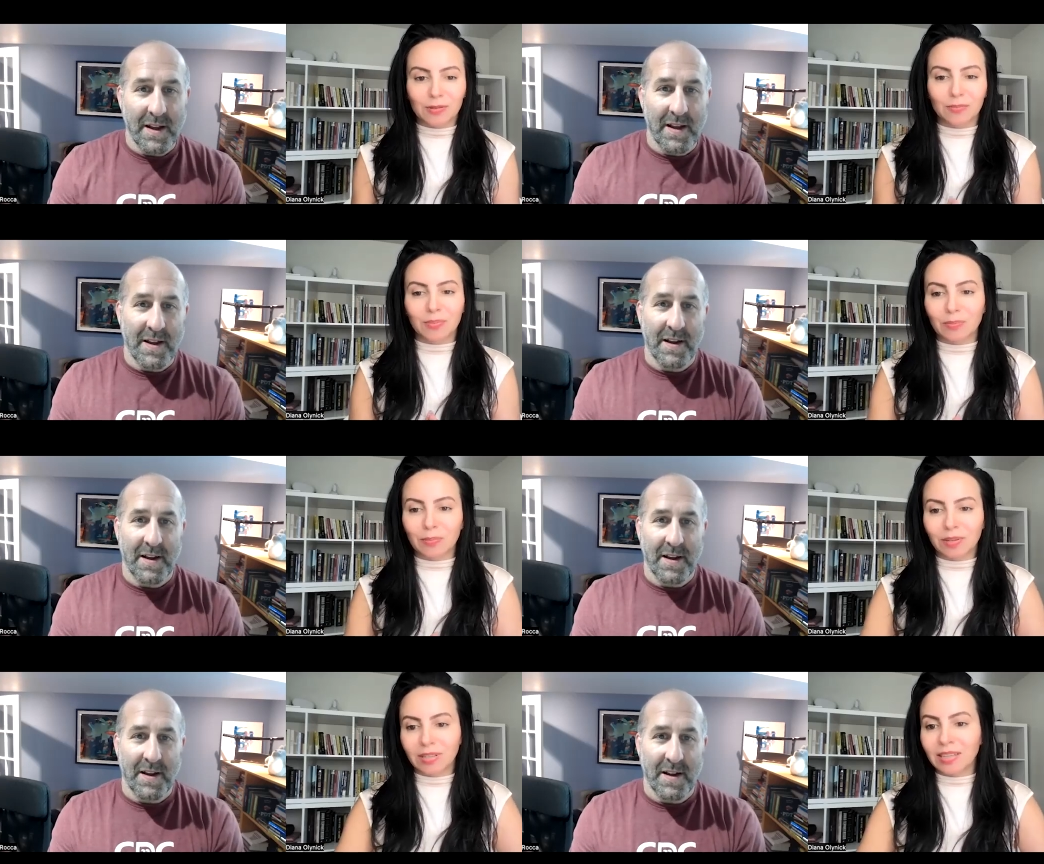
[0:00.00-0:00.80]
Speaker 1: some
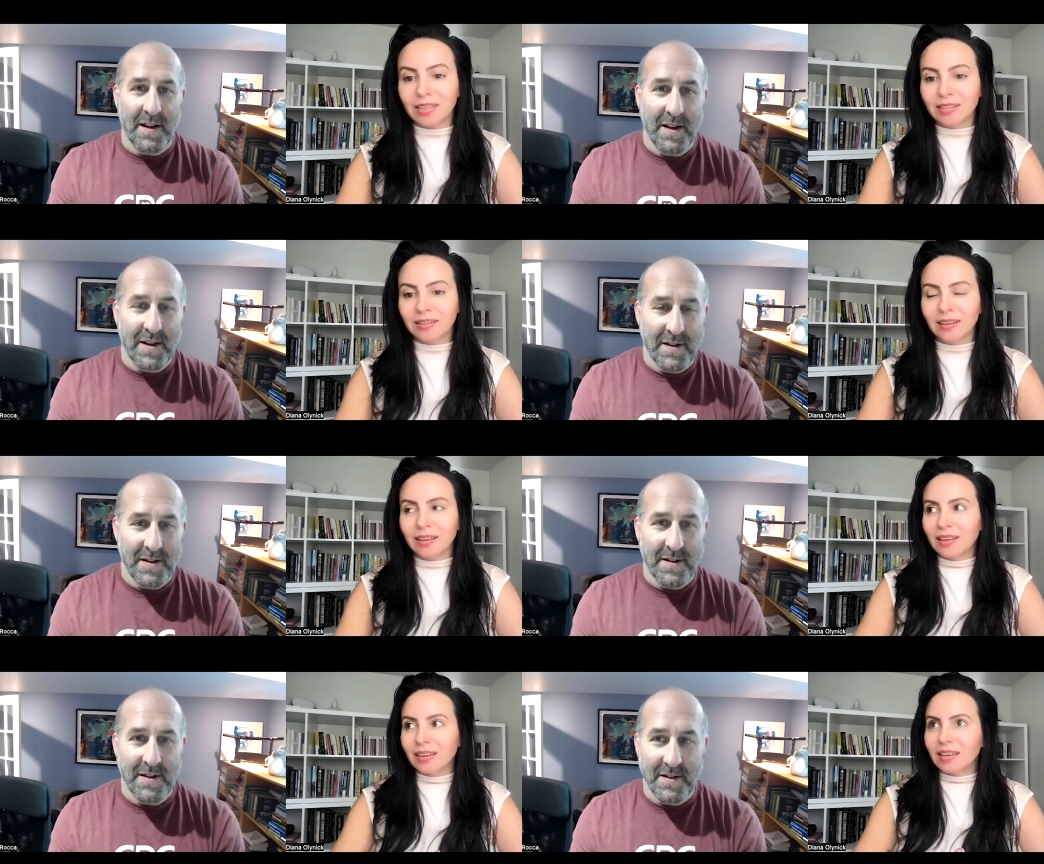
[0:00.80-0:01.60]
people in
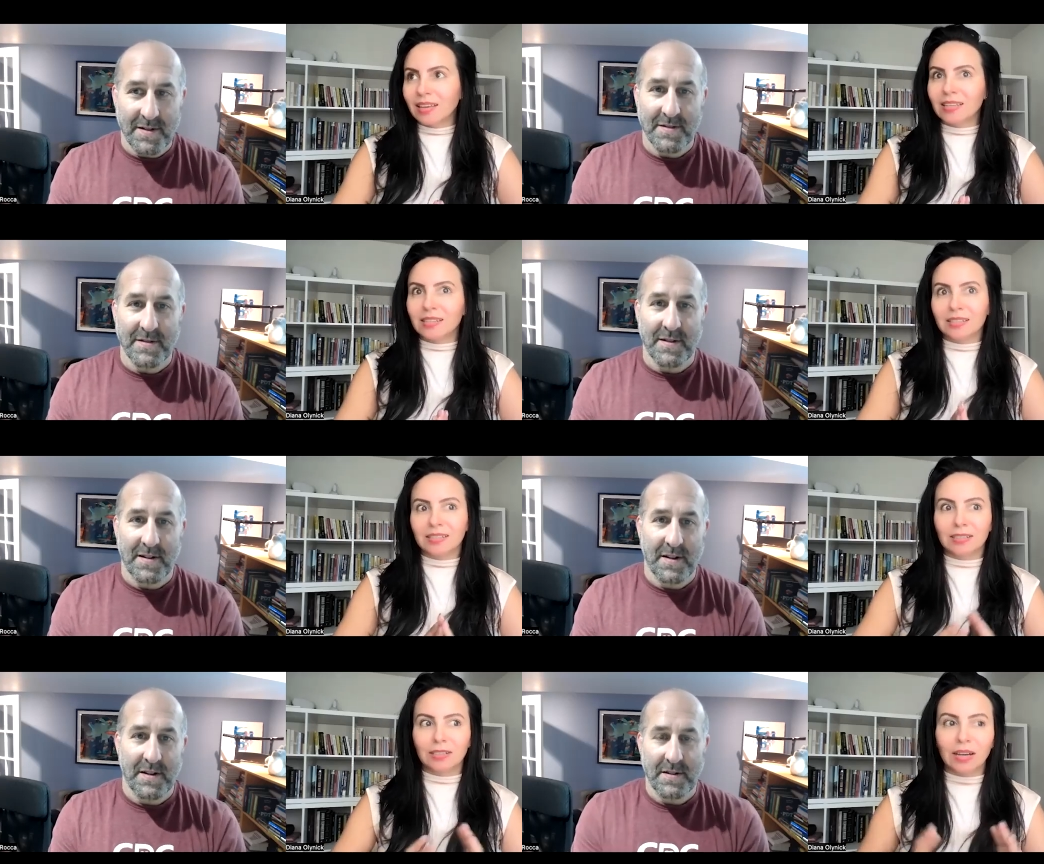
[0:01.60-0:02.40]
in
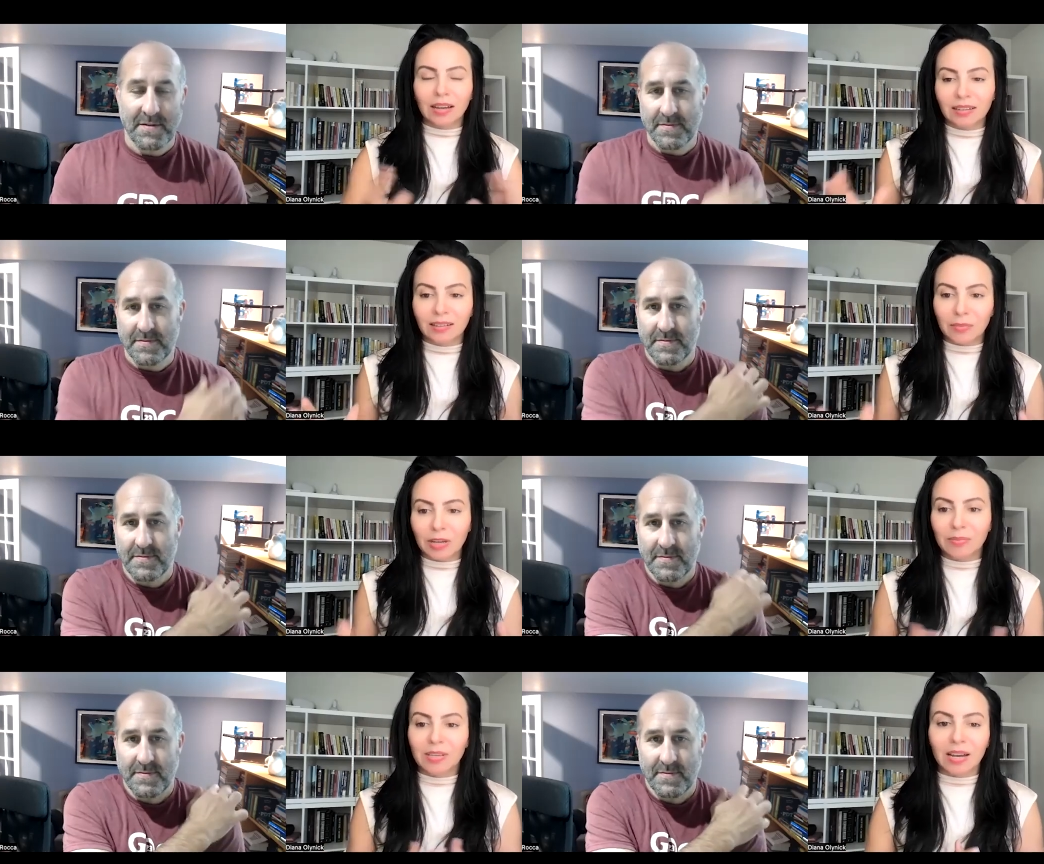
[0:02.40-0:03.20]
uh, canada
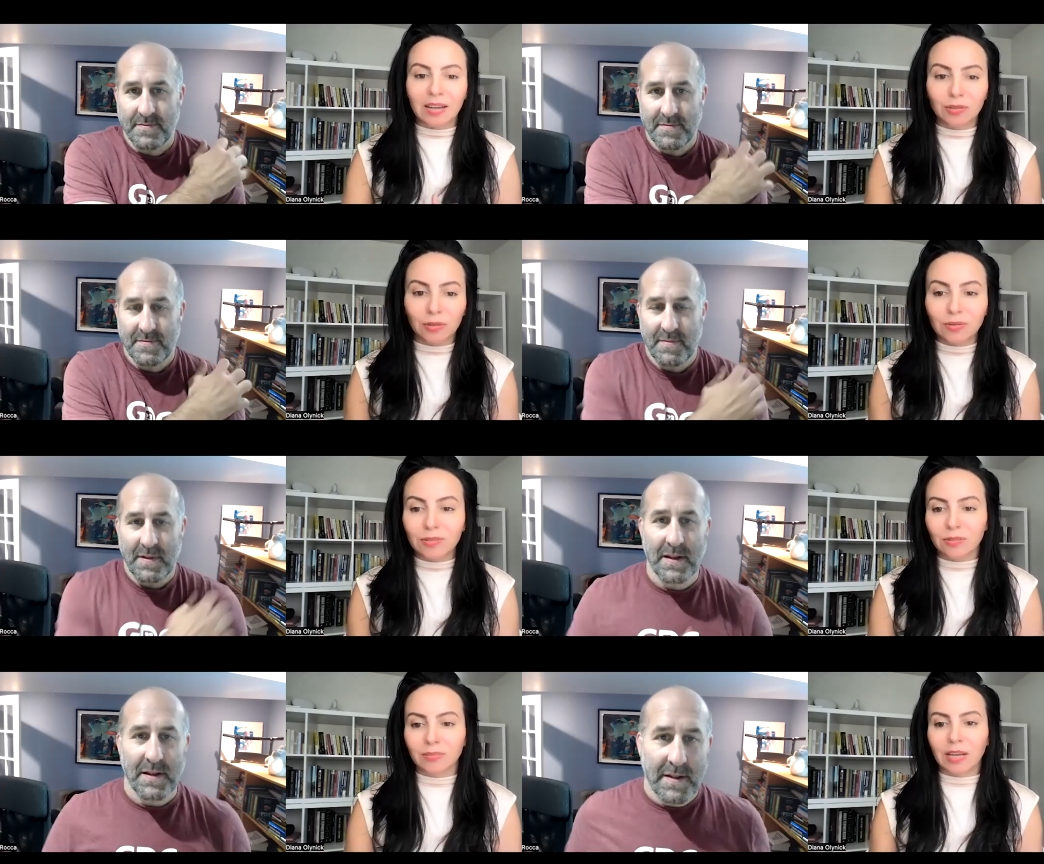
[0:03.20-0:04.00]
might be
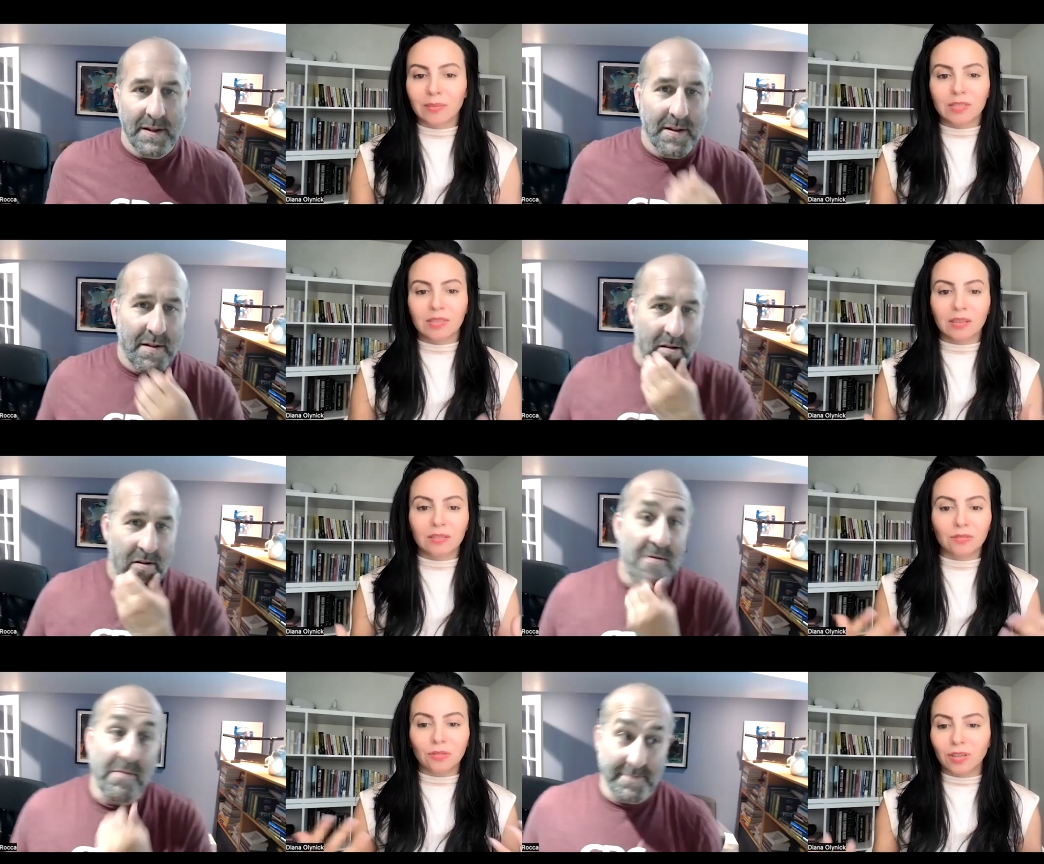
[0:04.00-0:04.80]
unknown sometimes
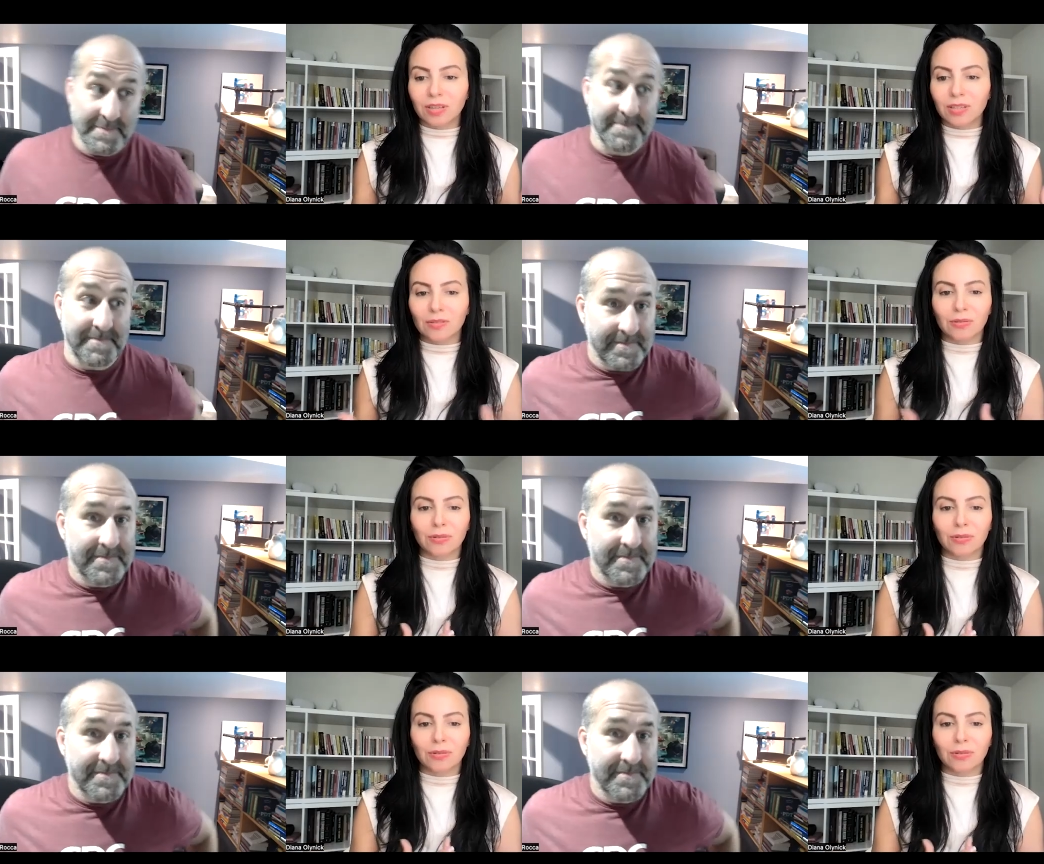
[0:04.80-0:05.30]
students mm.